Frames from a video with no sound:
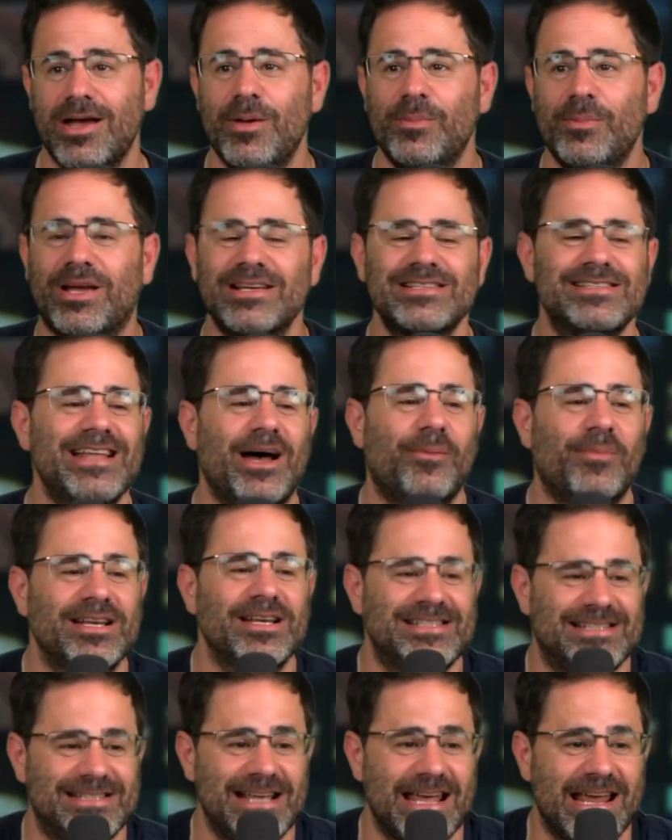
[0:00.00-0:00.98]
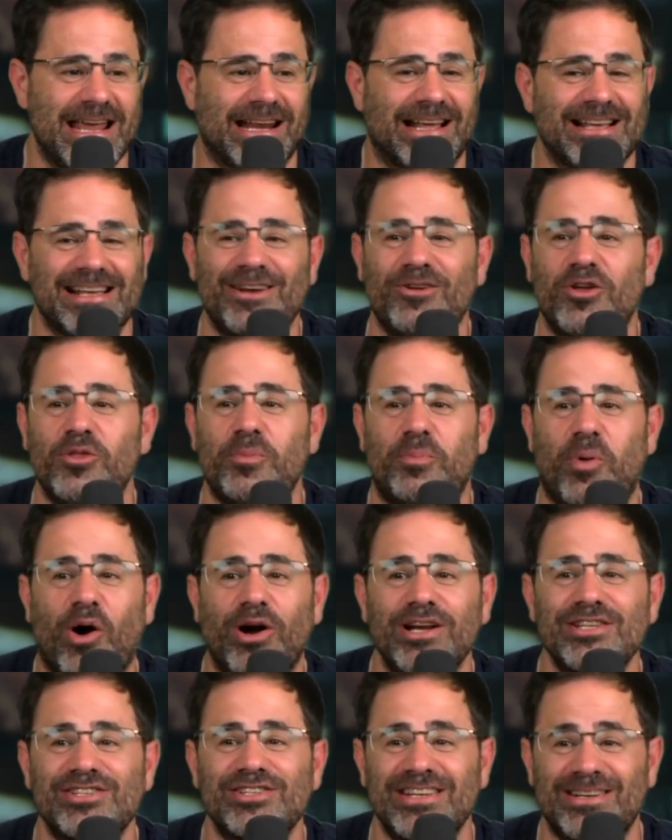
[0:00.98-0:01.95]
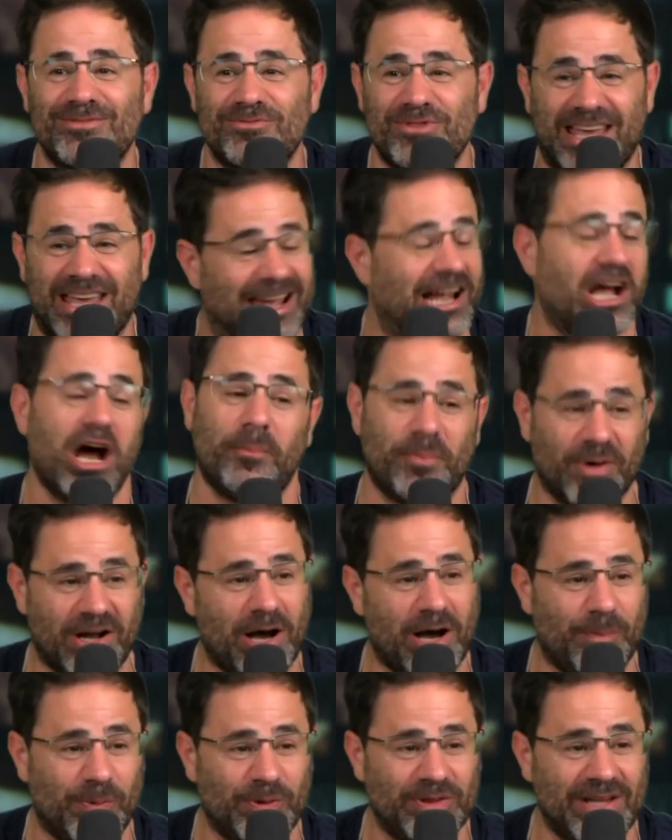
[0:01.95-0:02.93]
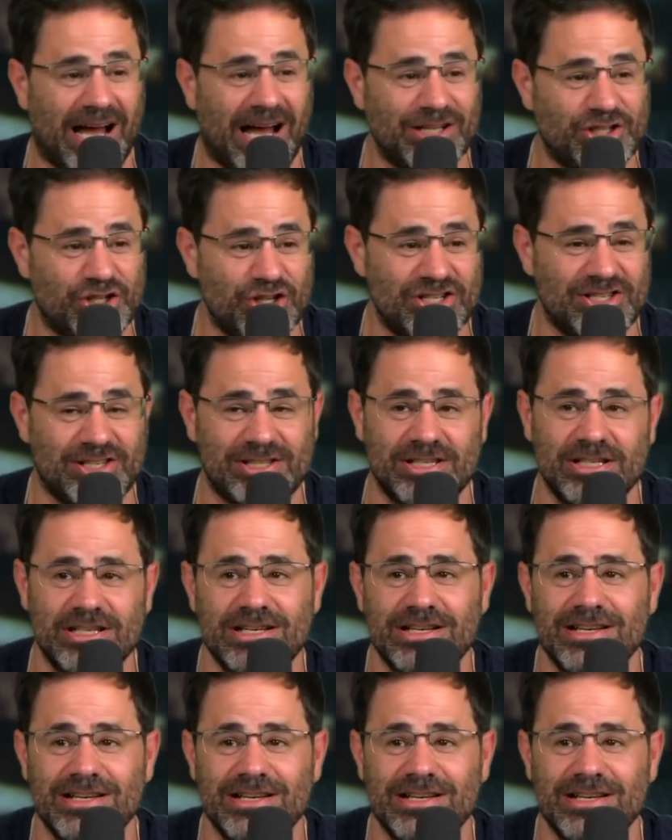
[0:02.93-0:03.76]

because it's not my scene because i know the party's gonna kick up a couple notches